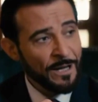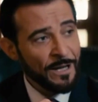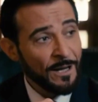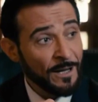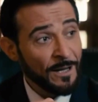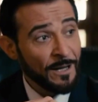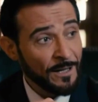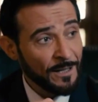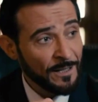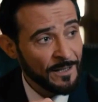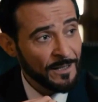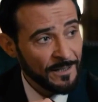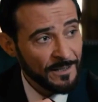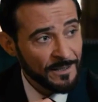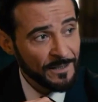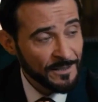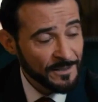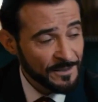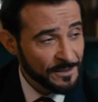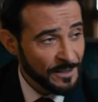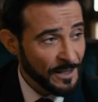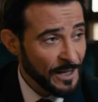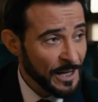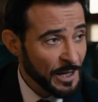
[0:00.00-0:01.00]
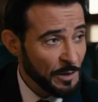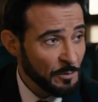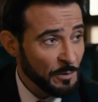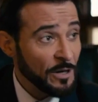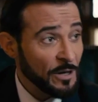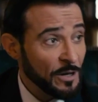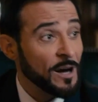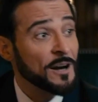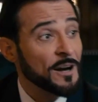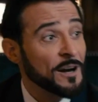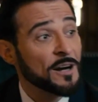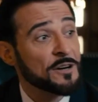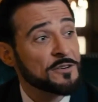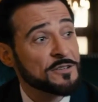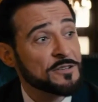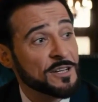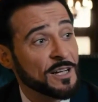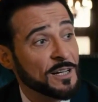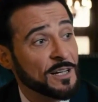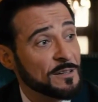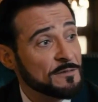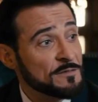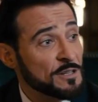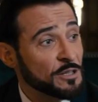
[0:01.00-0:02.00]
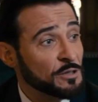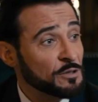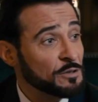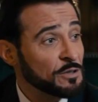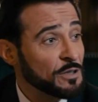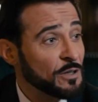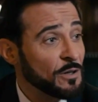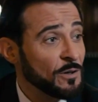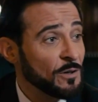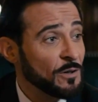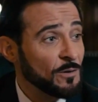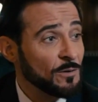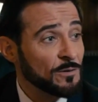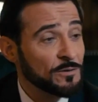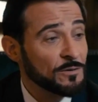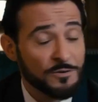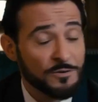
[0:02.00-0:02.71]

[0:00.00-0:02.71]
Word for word: chose this music. This says a lot about him,